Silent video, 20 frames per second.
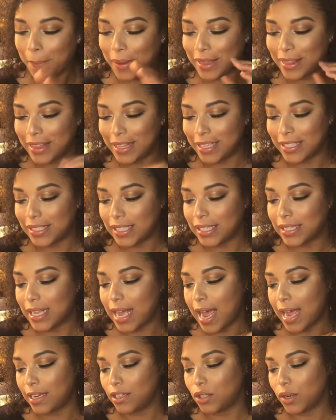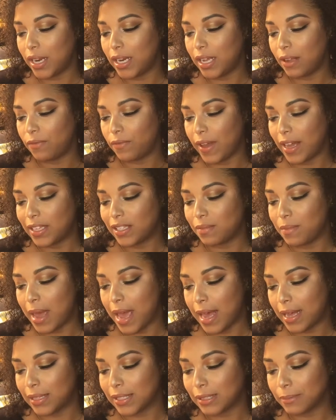But this is the hydrating face
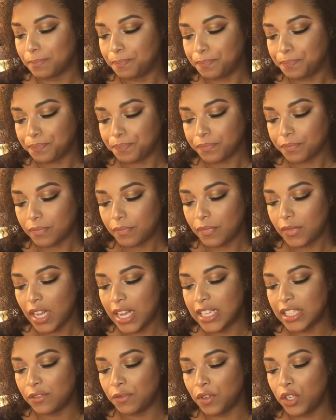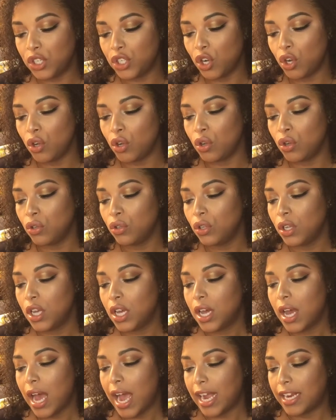mask. It's for dull
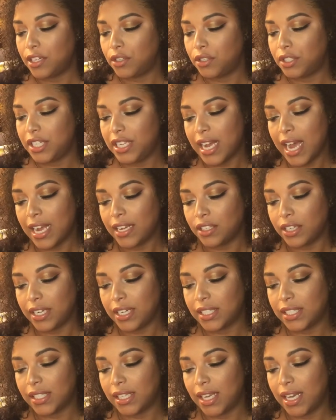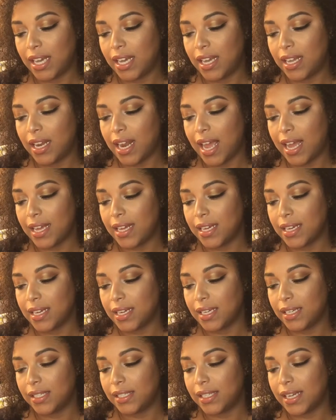dehydrated skin
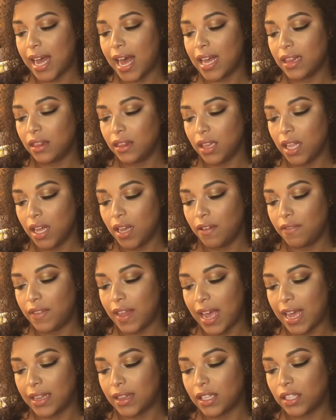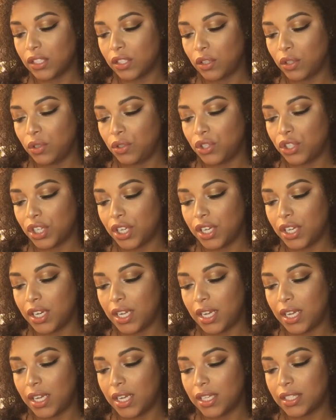and I love that the solution
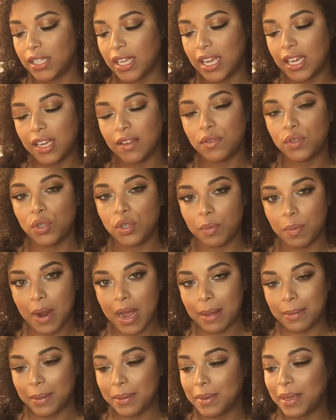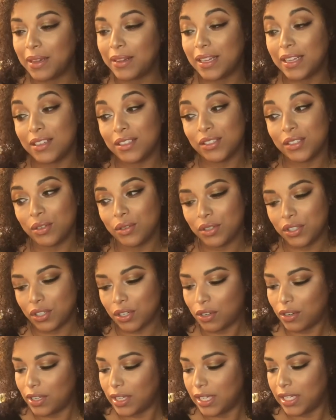is it gives you the problem and then the
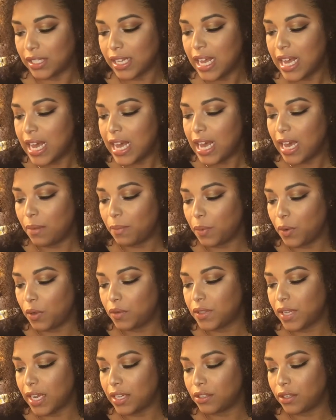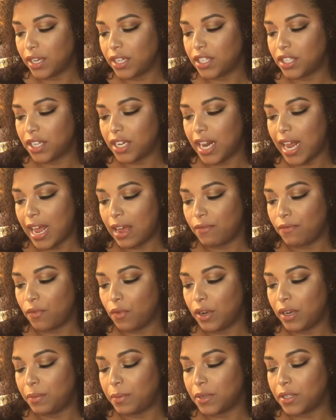solution on these improves hydration at
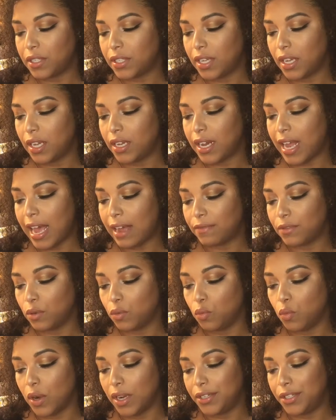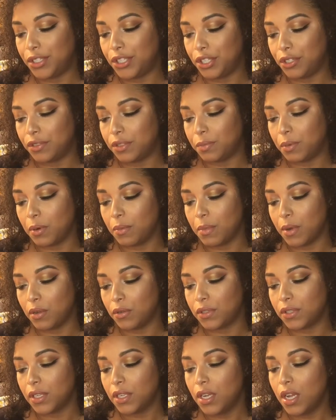40% after one use
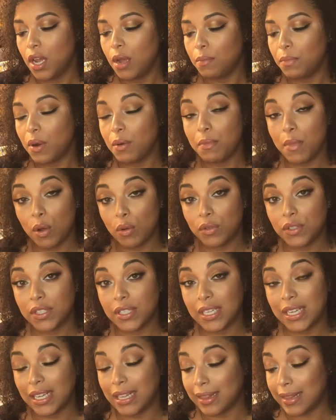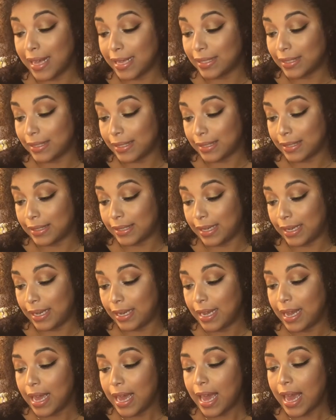promotes promotes
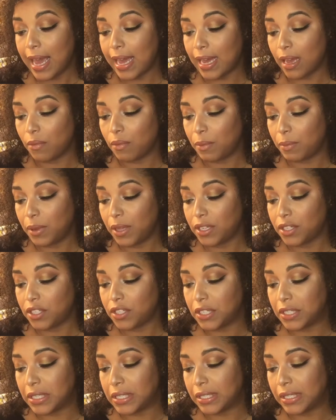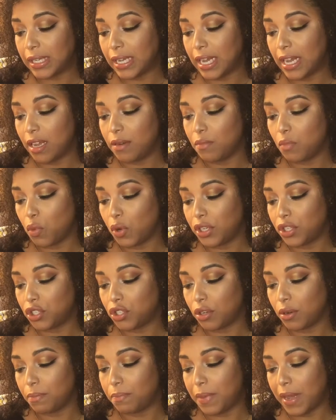elasticity and replenishes the skin
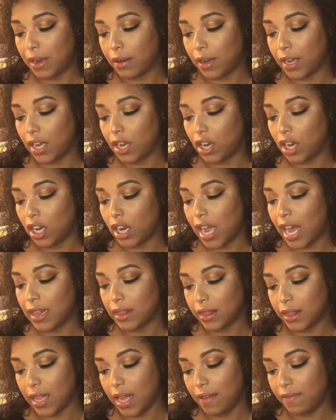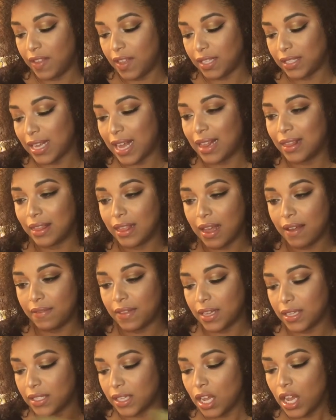moisture barrier I love this I love
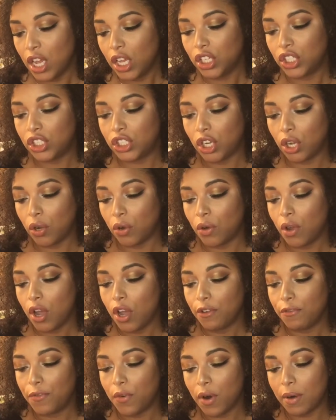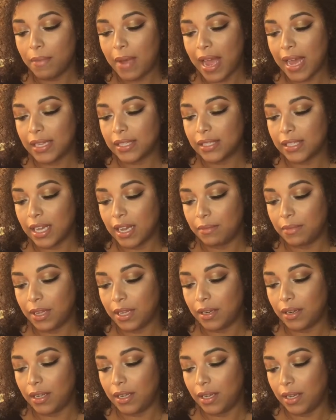this so four masks come
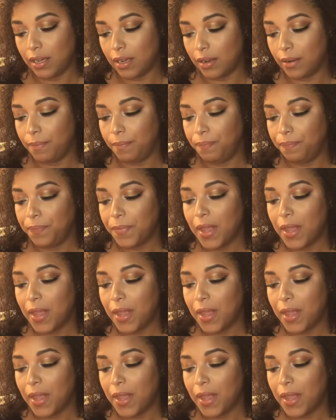in here